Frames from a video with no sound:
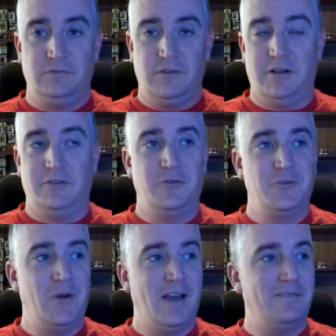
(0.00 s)
I don't know,
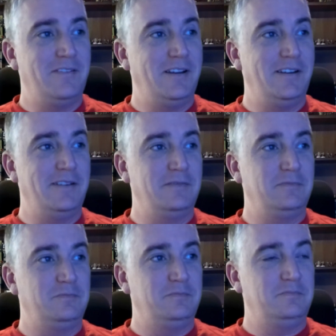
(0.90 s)
you have
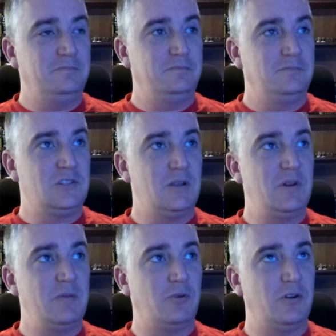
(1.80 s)

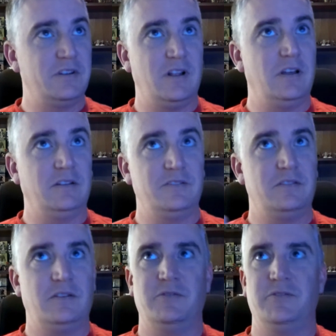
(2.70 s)
somebody print.
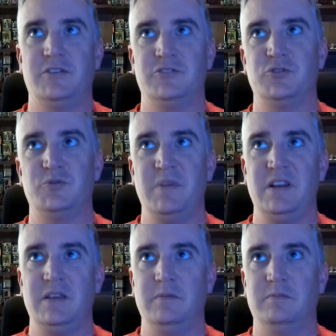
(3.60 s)
There's those
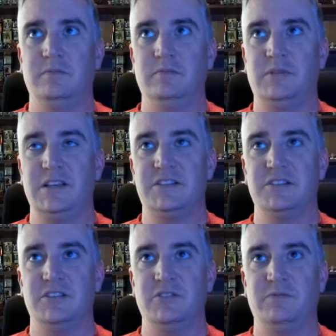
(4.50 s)
mini
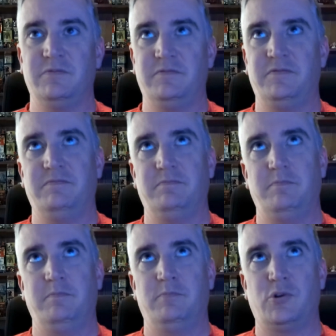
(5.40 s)
places that
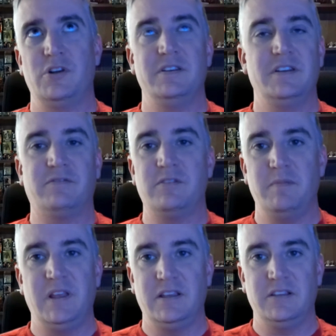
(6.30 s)
print different
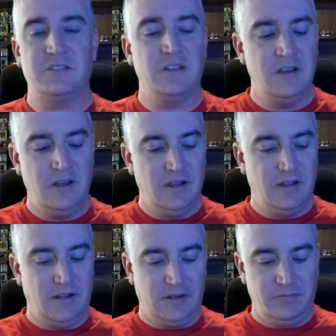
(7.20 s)
minis
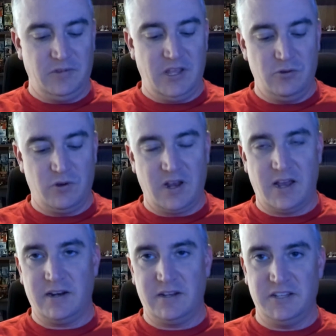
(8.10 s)
that you can
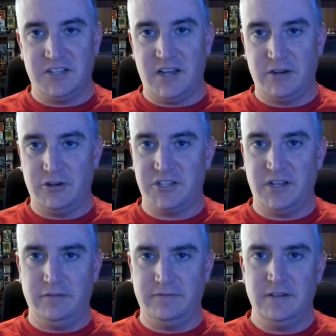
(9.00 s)
kind of design
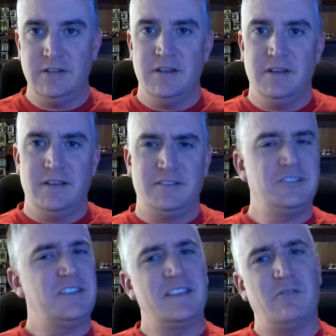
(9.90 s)
yourself.
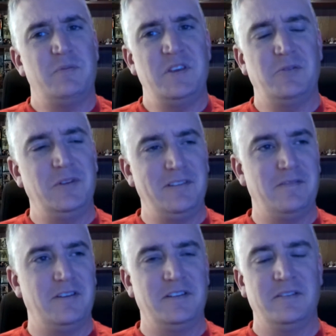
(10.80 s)
Just think that would be a really
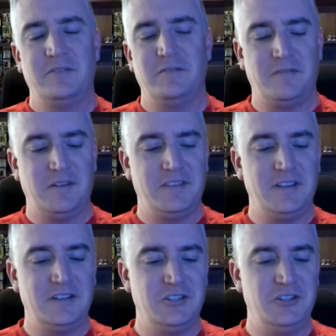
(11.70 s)
fun
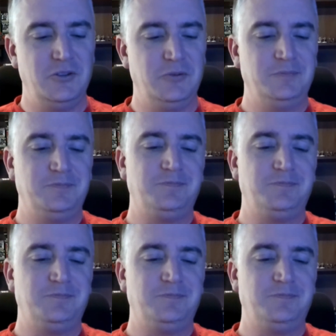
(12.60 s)
thing to do.